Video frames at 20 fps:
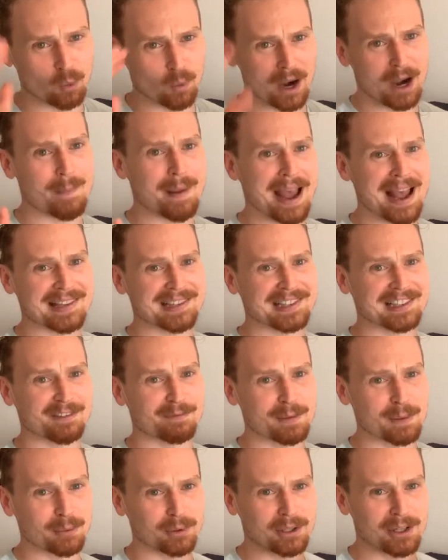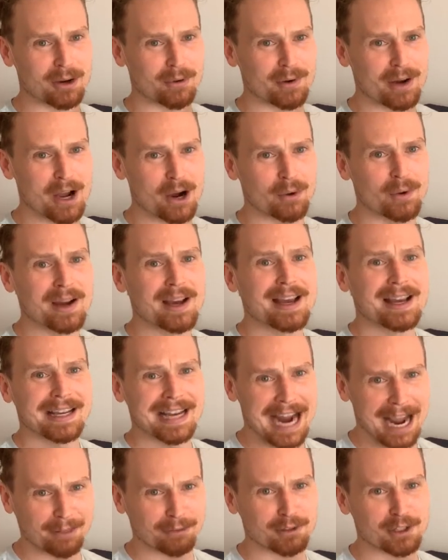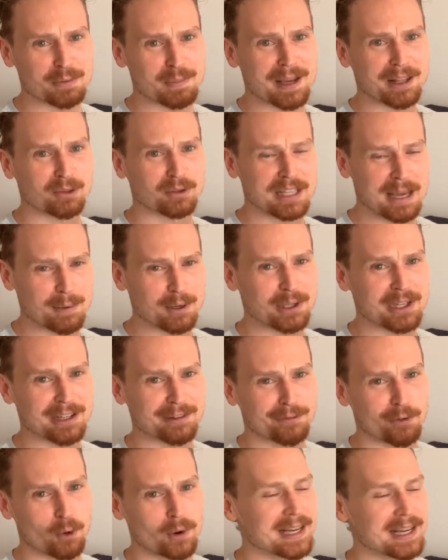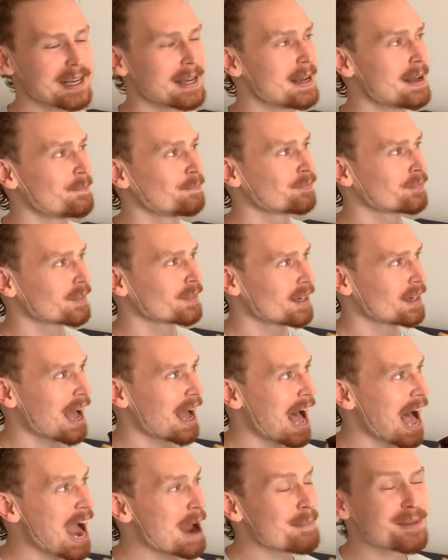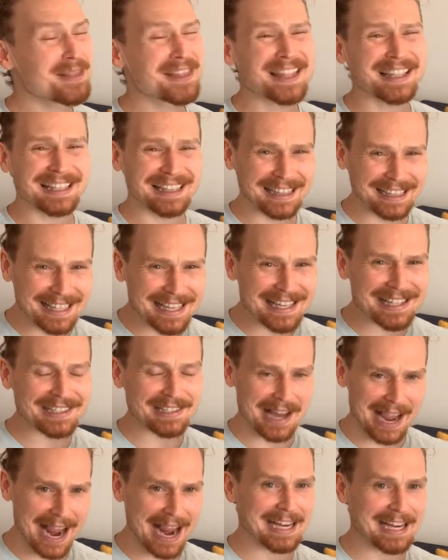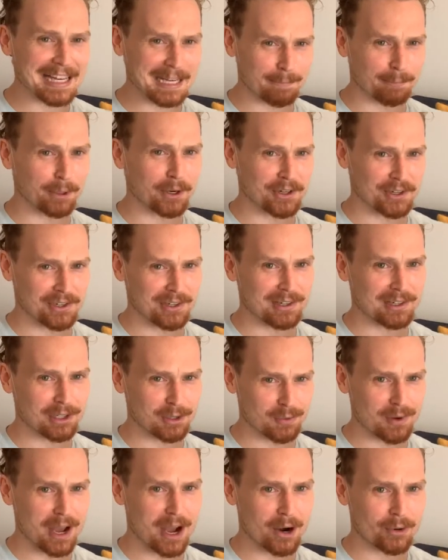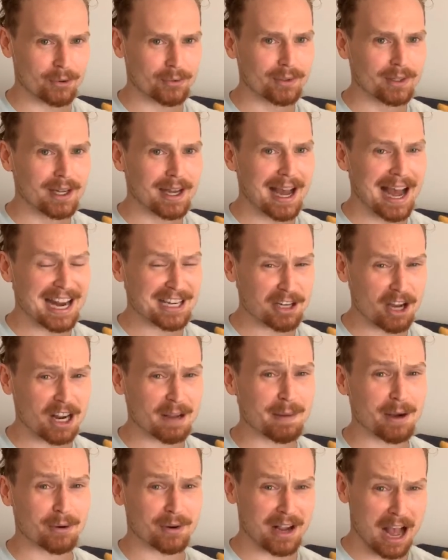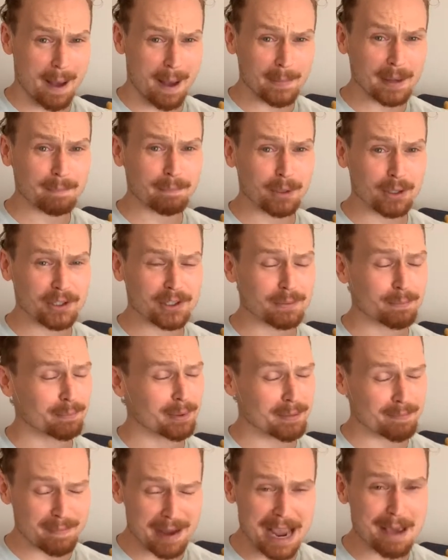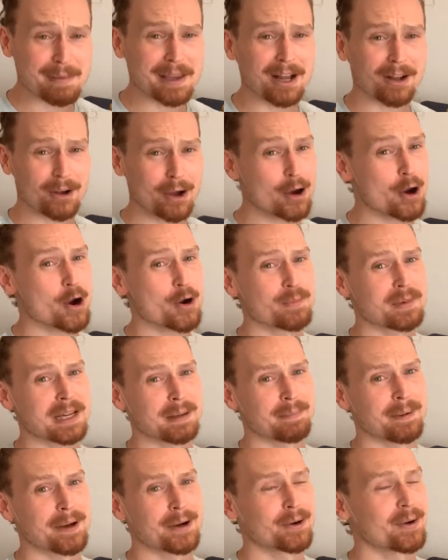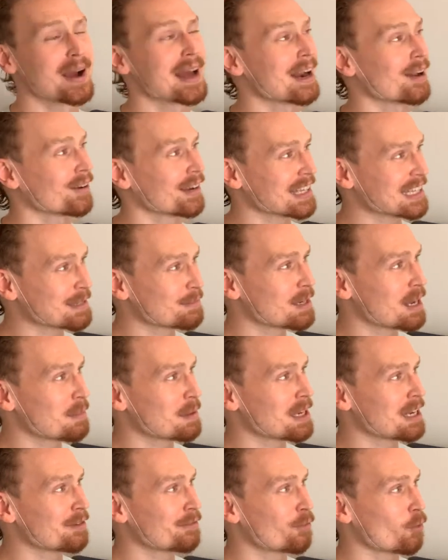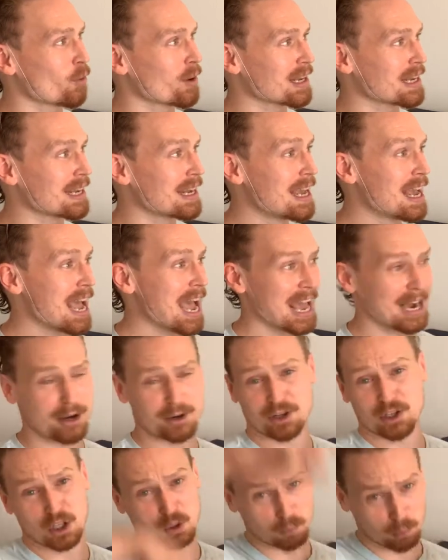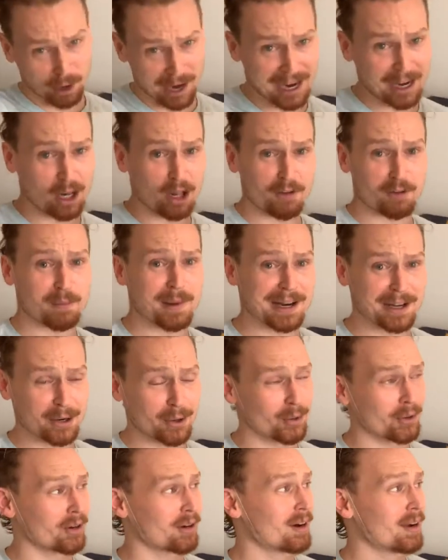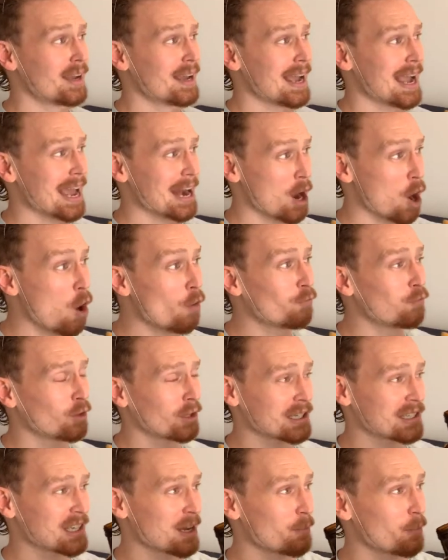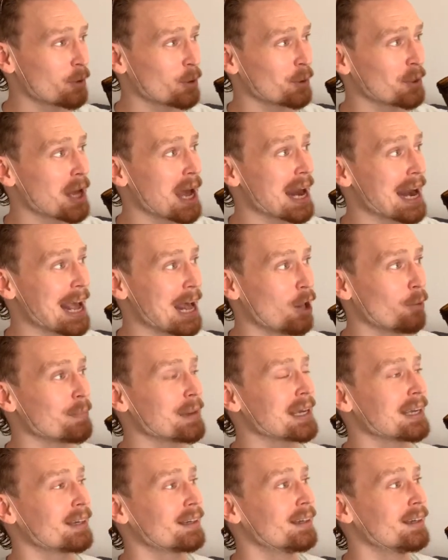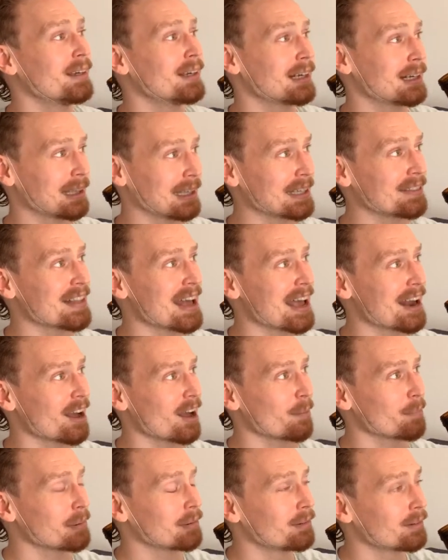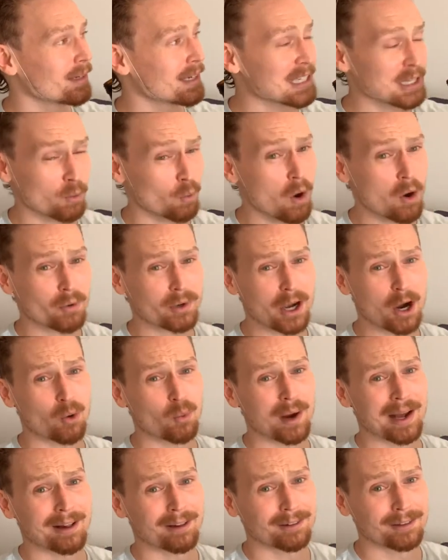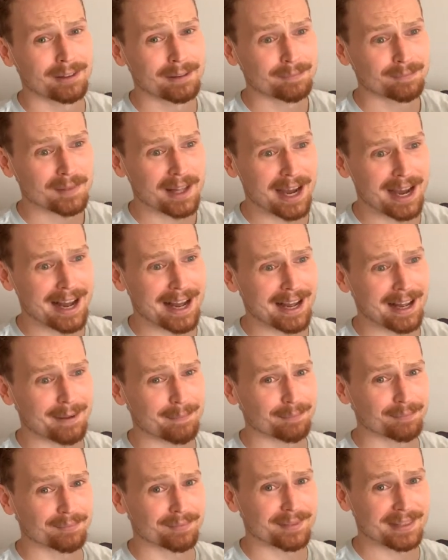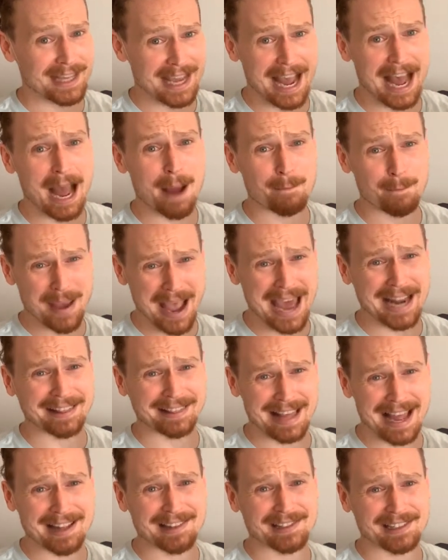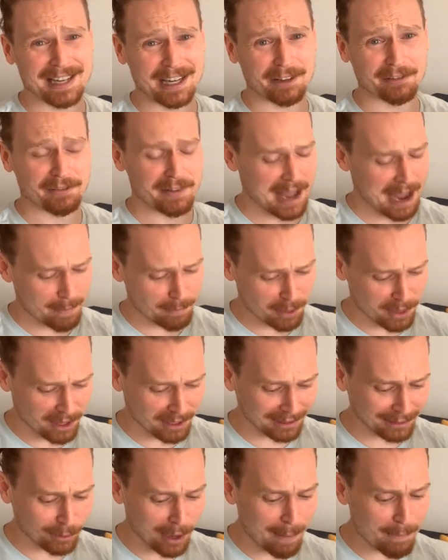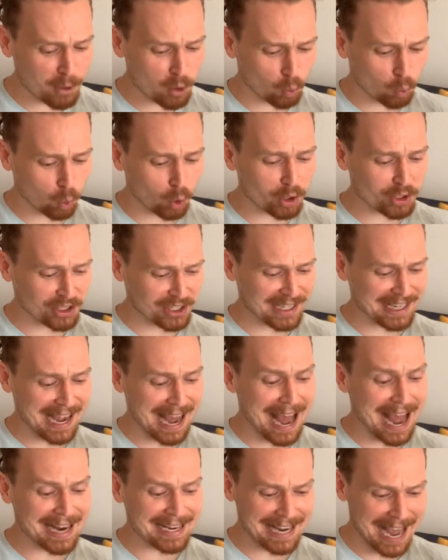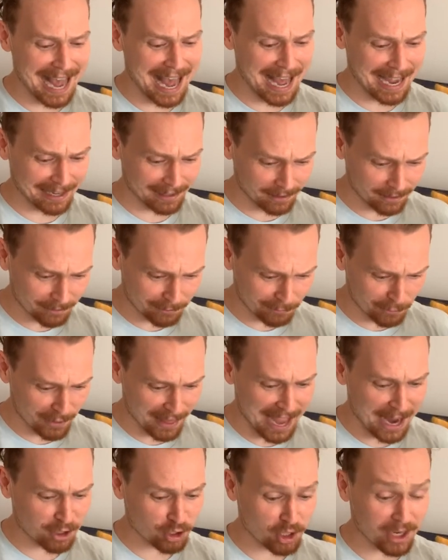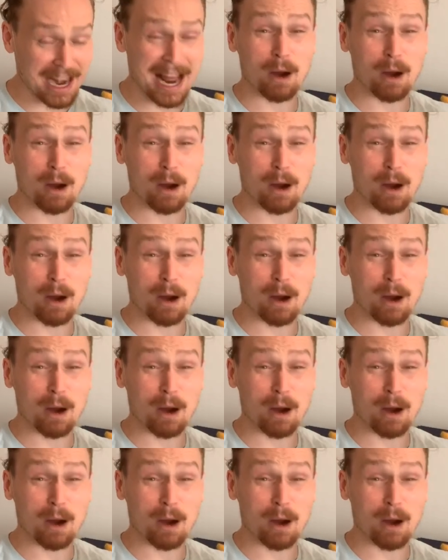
Wear masks if people you don't know. Catherine Smith, WD40. I'm the least handy person you know. I talk about comic books, but maybe I'll go to Home Depot and I'll get some WD40 and I'll just spray it all over my door, and hopefully someone will know how to help me clean that up, because it won't go well. Yeah, I'm bad at that stuff. I'm the worst guy for that shit.